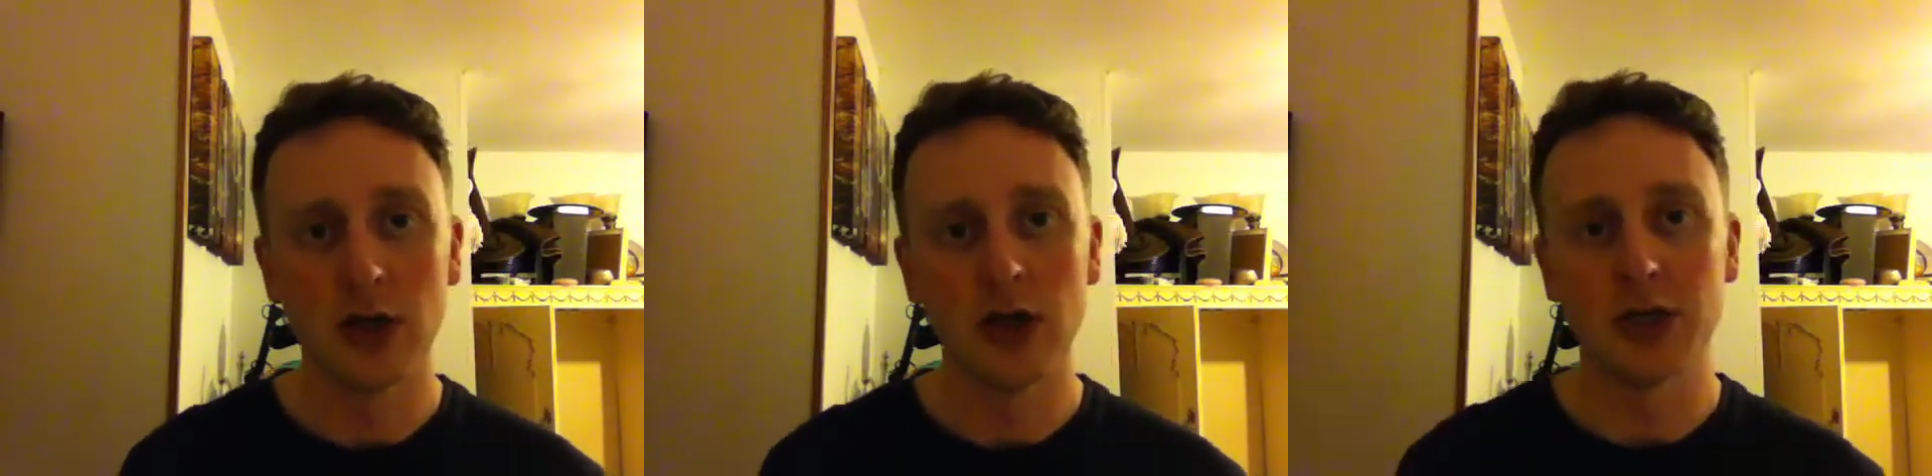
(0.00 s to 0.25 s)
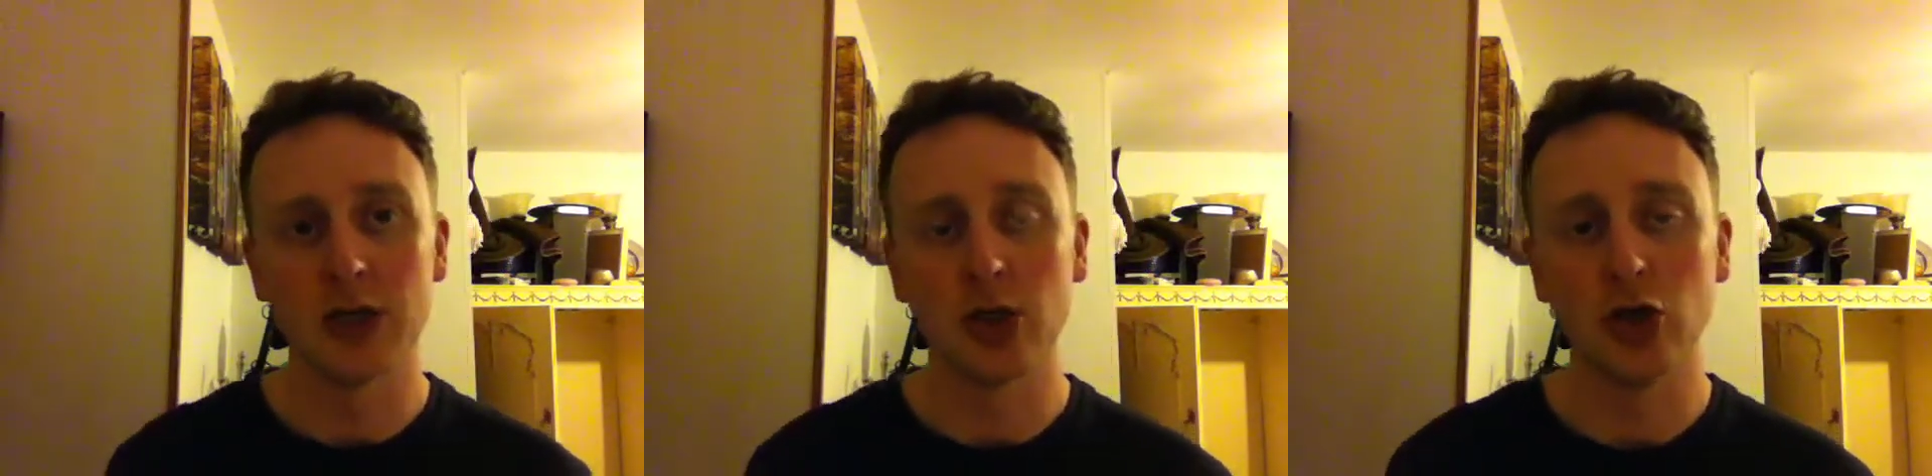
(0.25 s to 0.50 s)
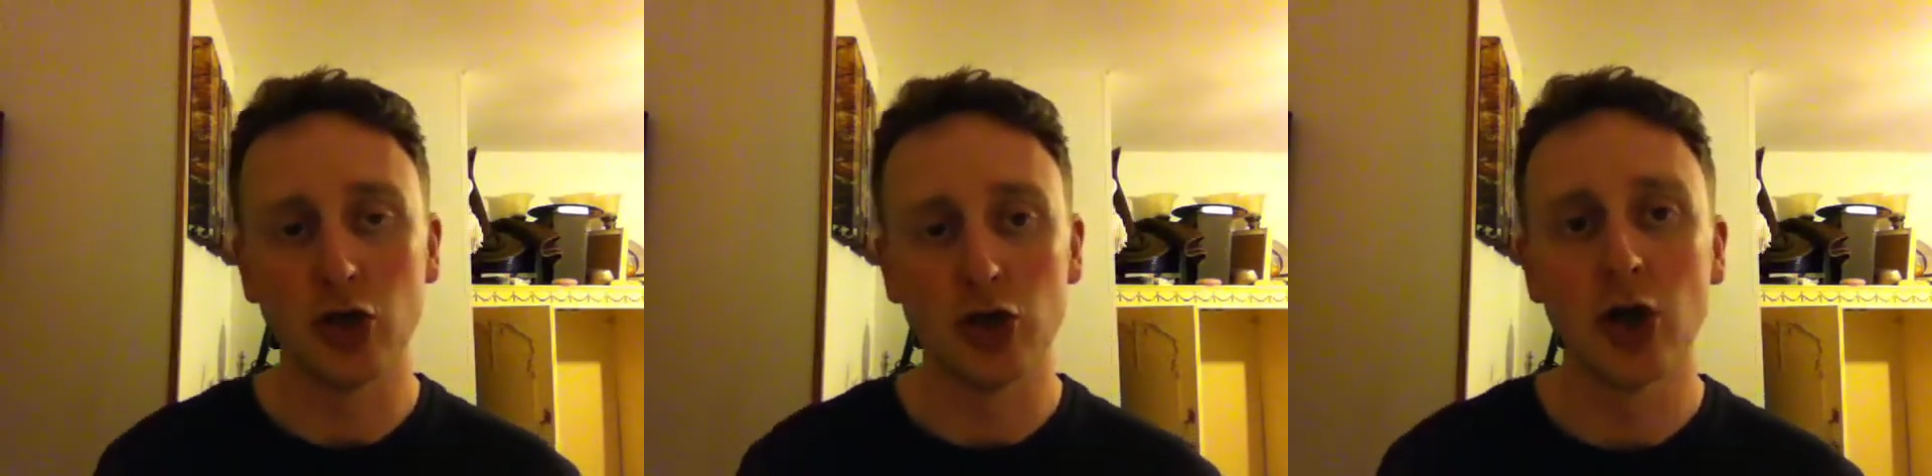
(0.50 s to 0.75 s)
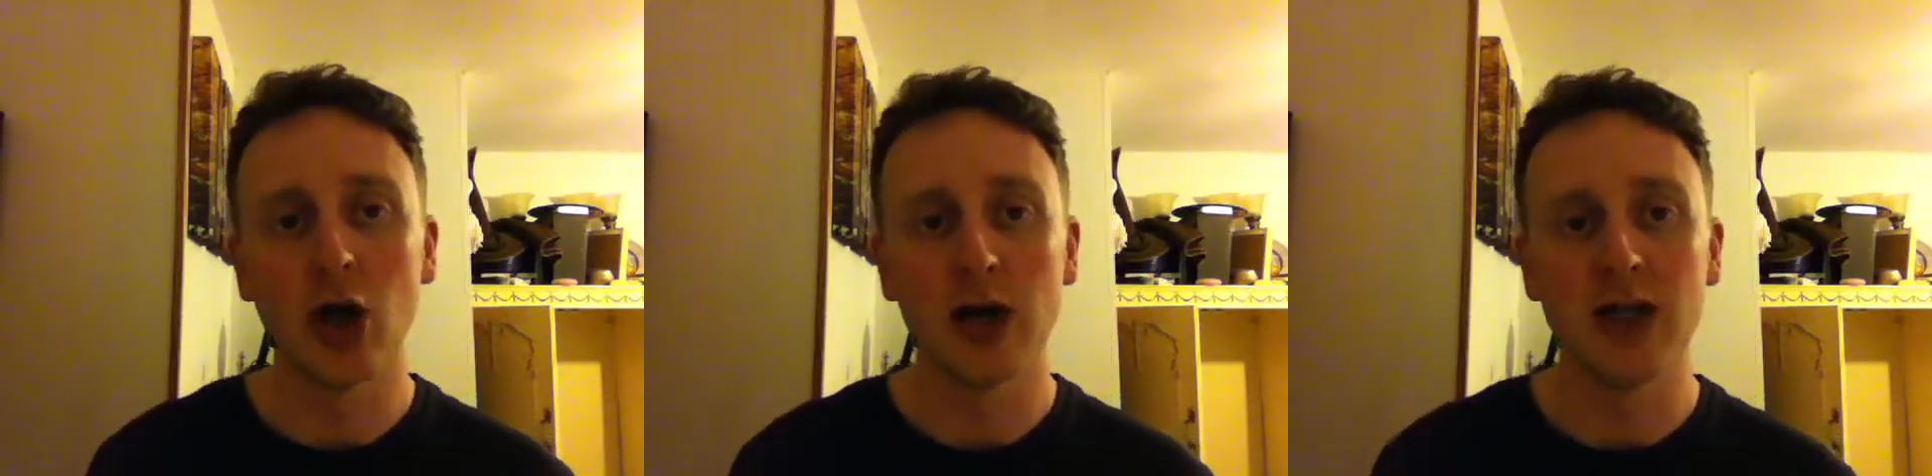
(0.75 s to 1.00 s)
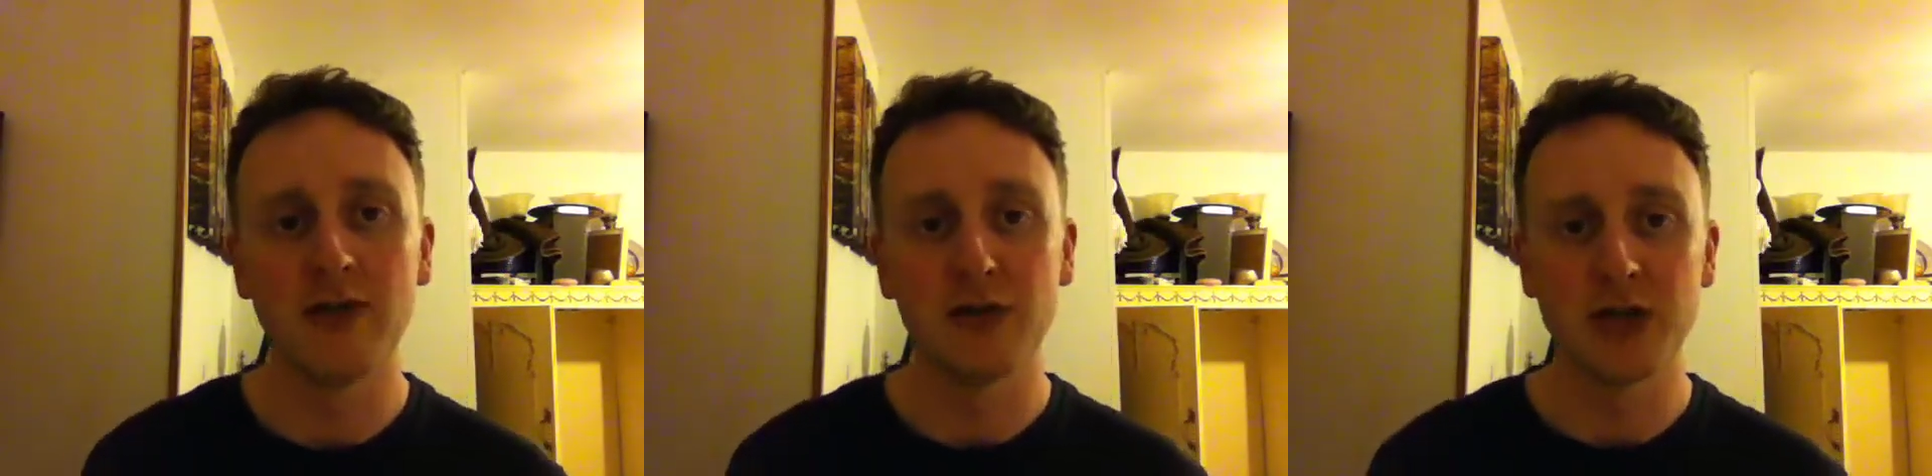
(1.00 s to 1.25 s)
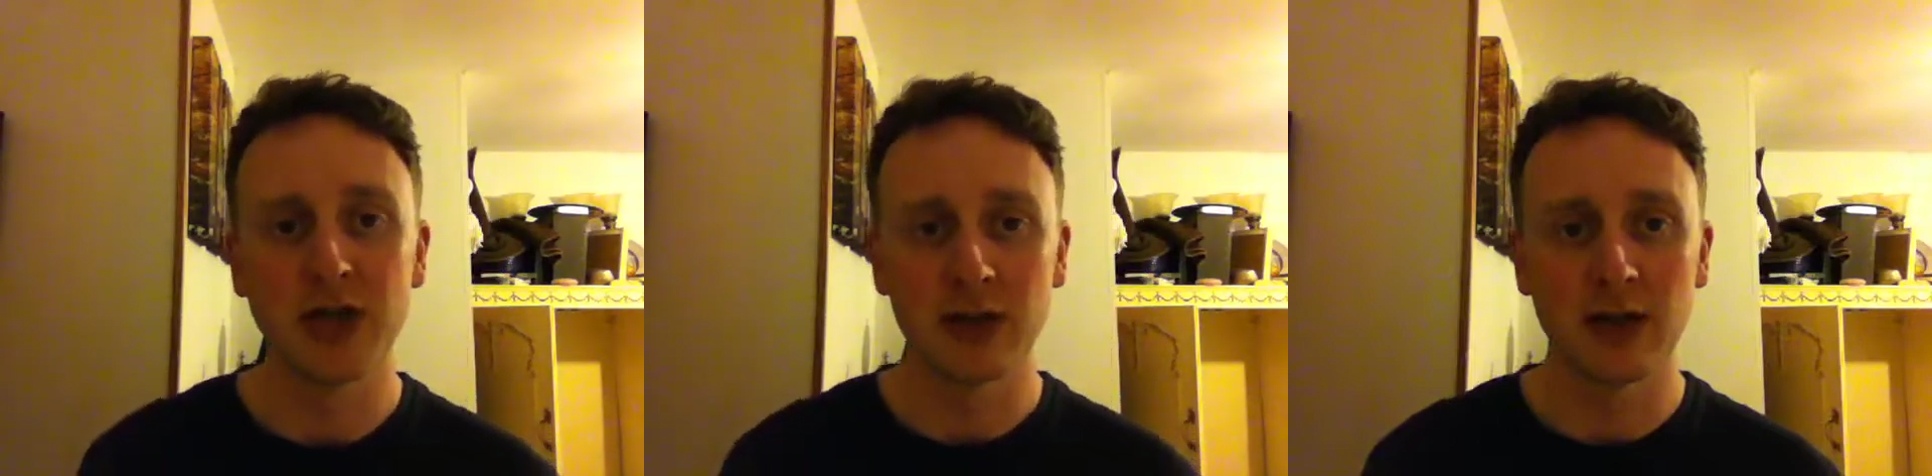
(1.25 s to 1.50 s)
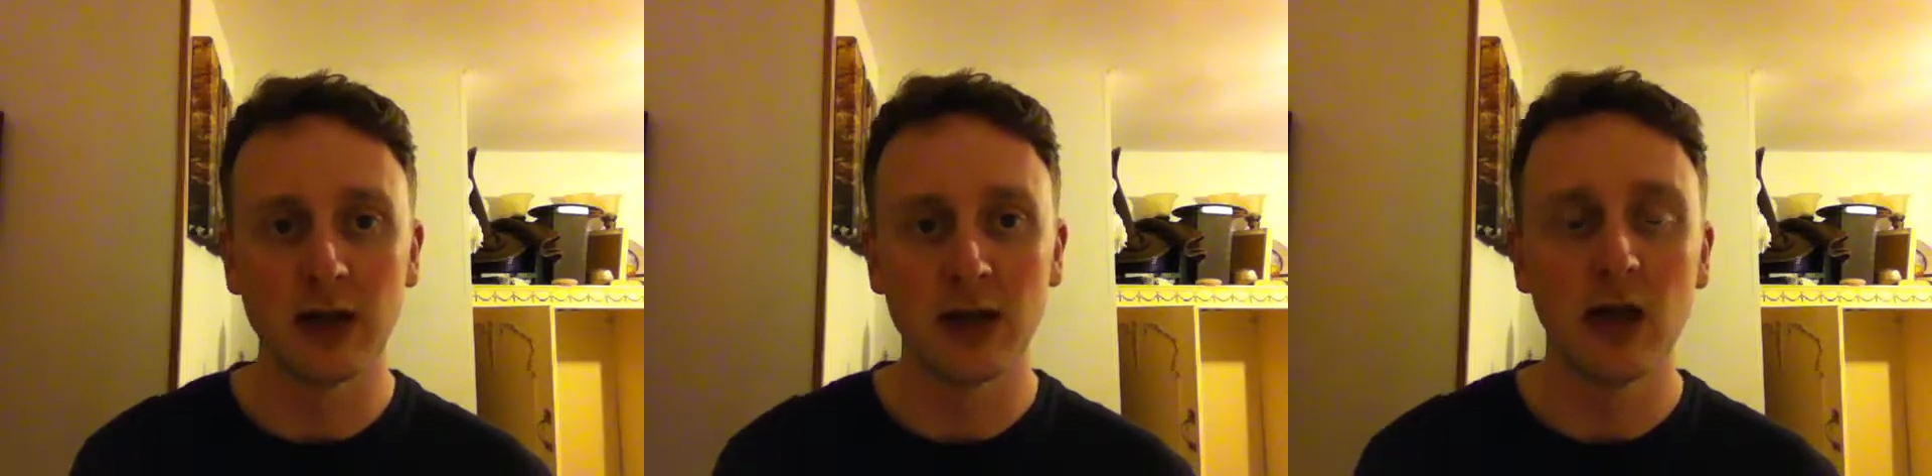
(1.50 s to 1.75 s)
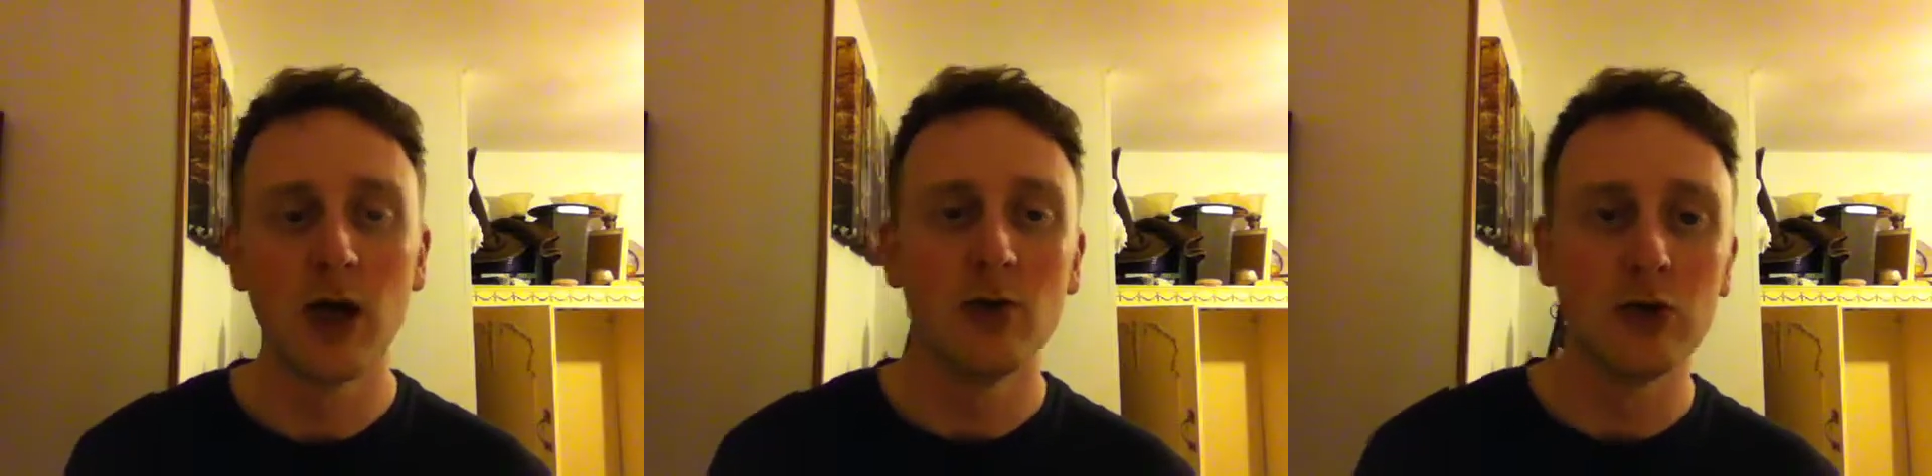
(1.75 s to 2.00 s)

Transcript: It's a good high-level technique.